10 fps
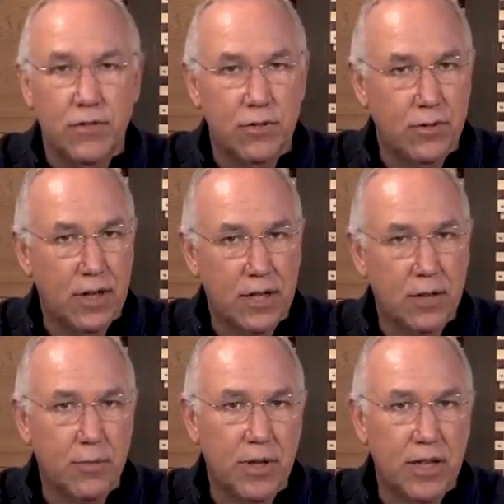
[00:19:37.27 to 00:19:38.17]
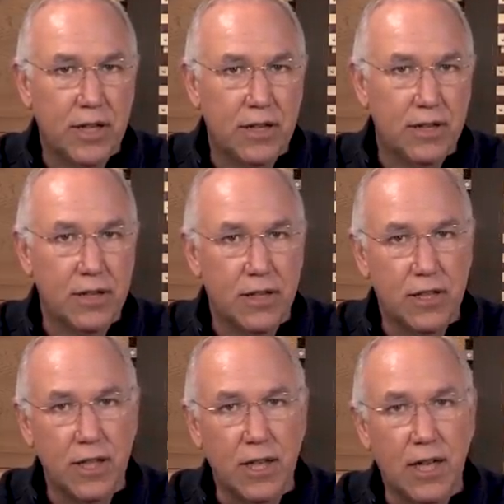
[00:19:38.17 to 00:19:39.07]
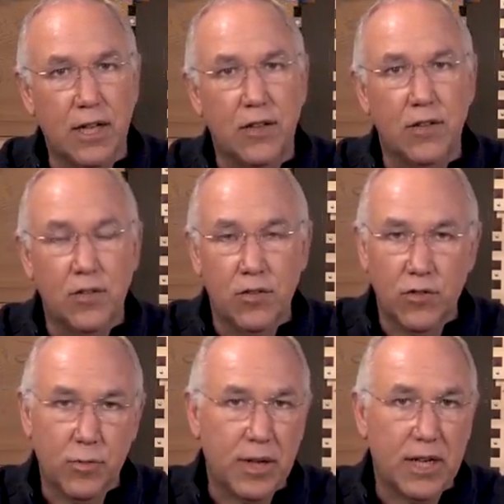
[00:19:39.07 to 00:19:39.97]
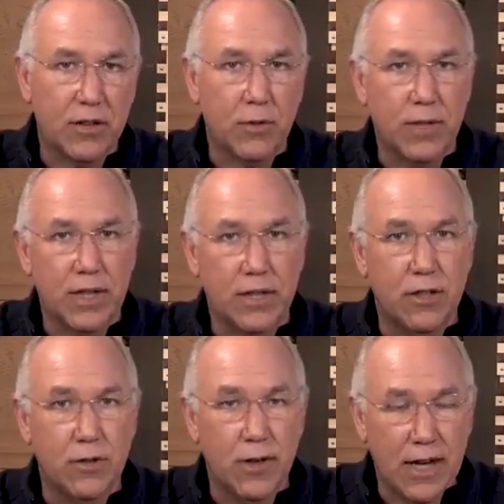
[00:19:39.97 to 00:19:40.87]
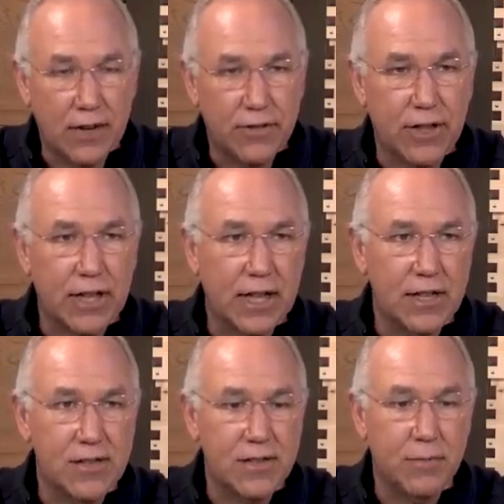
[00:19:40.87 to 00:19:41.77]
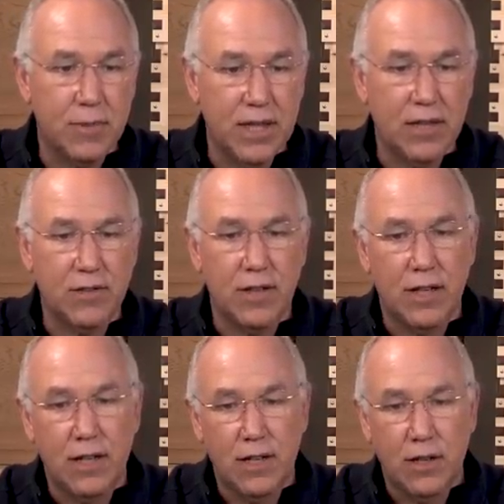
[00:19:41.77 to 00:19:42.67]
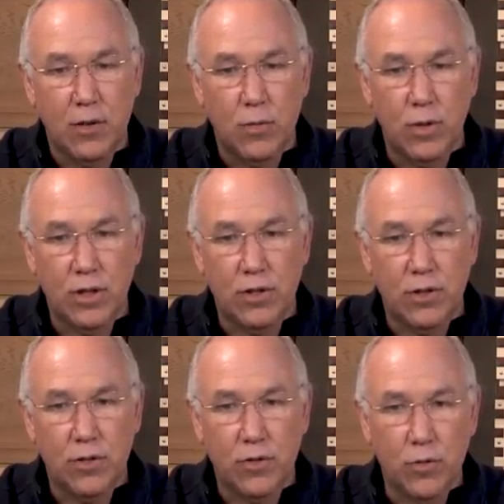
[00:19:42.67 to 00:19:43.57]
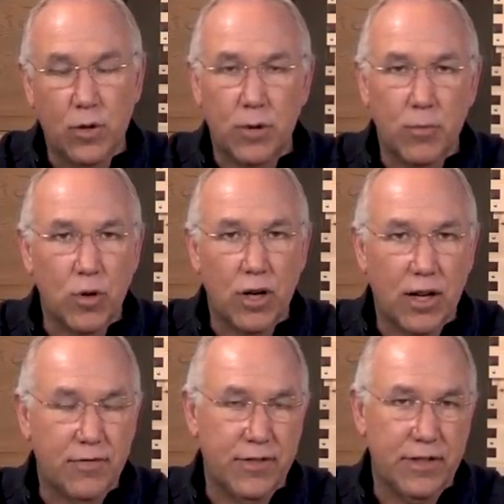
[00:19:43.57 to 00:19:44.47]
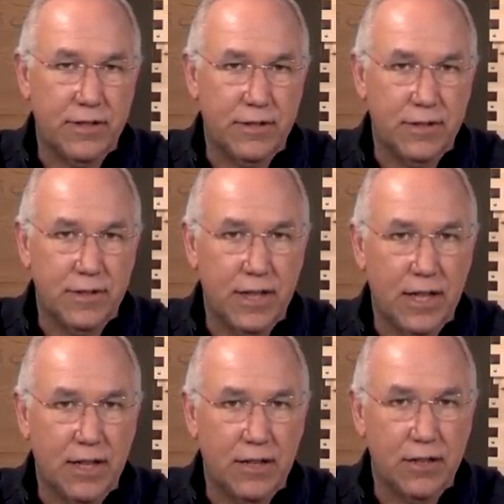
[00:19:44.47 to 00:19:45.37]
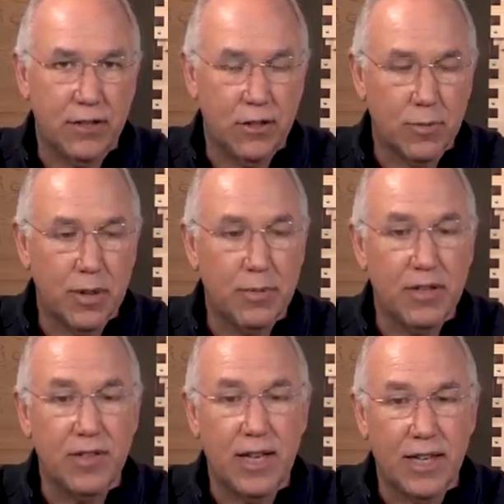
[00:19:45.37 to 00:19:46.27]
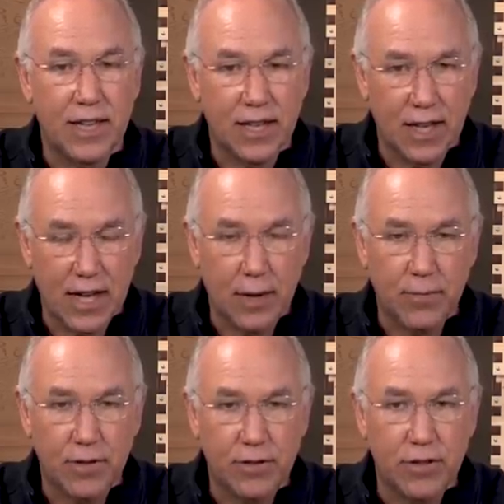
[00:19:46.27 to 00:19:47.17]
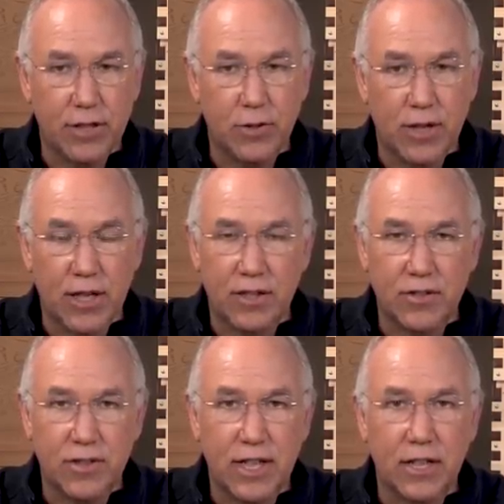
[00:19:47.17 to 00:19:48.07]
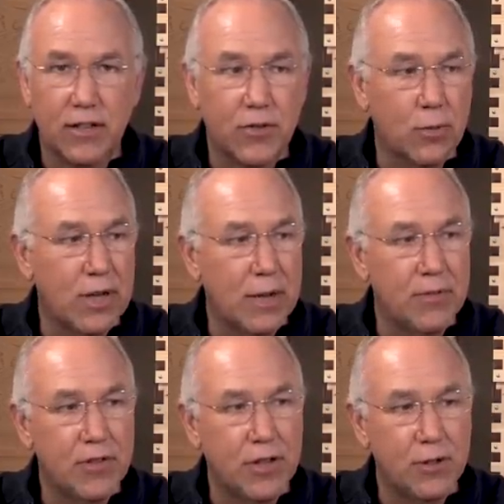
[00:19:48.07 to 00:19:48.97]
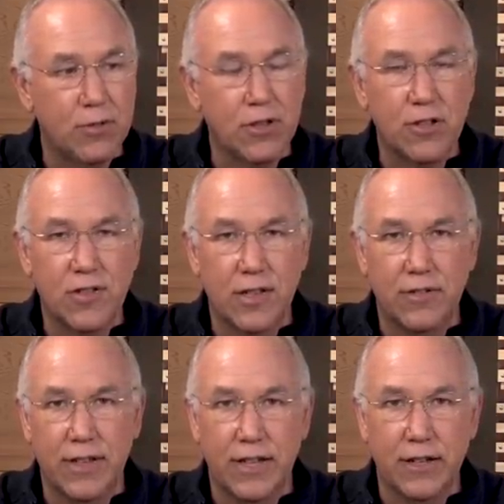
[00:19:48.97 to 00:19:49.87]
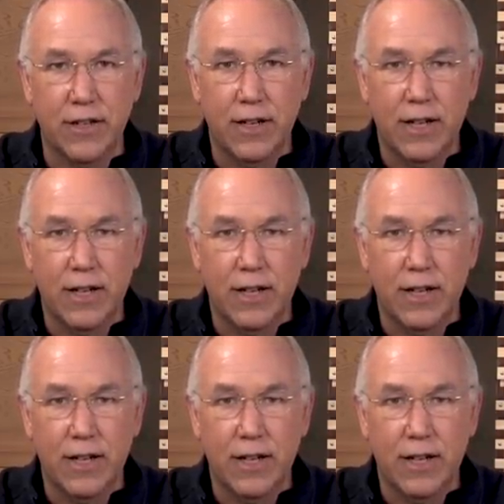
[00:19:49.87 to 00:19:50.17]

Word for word: to occupy a colony and spread out the way they do. Africanized bees will swarm more often than your European bees, and they can absolutely do a hostile takeover. What happens to all the workers that are in there?